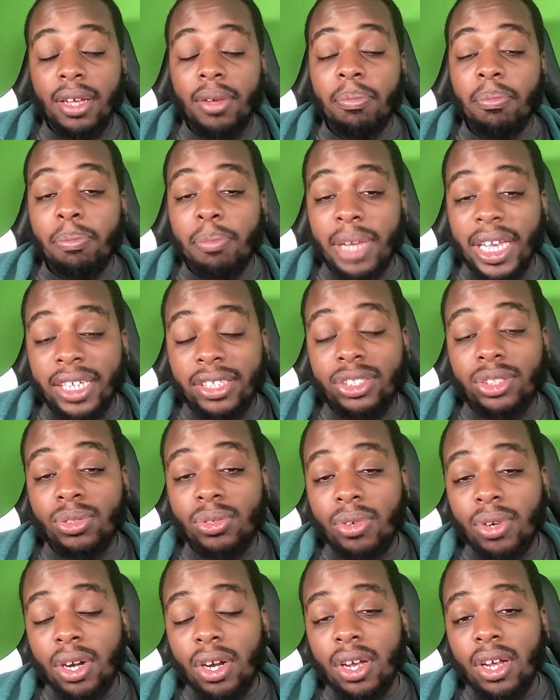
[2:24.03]

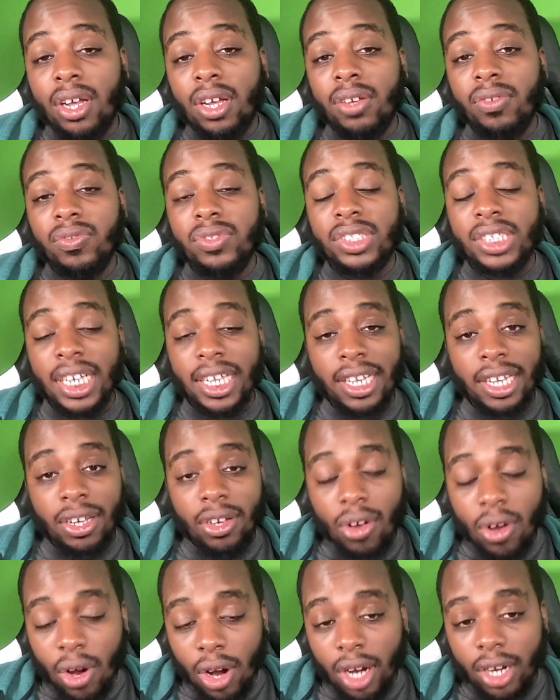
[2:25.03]
mentor of Jalen
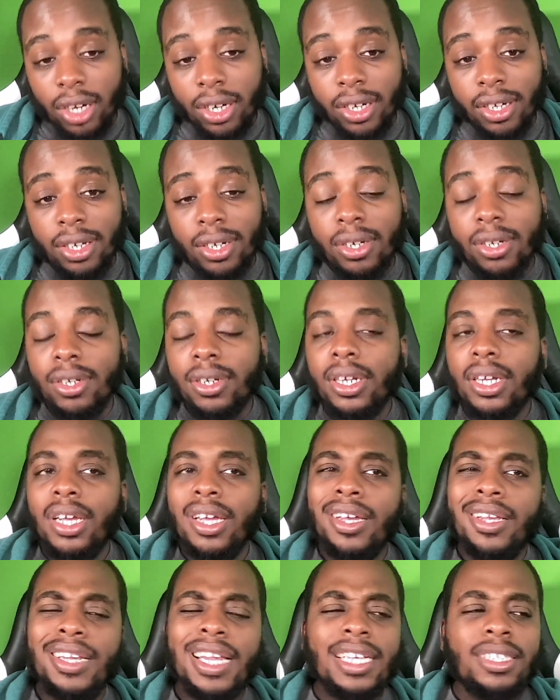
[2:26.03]
Carter.
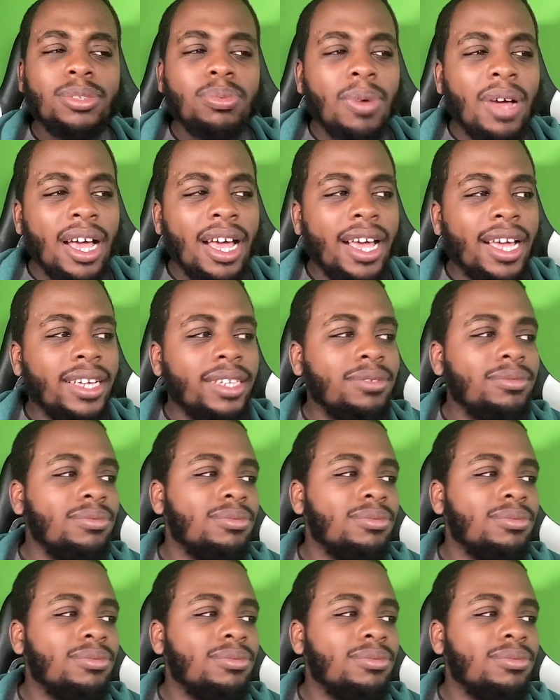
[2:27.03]
That's why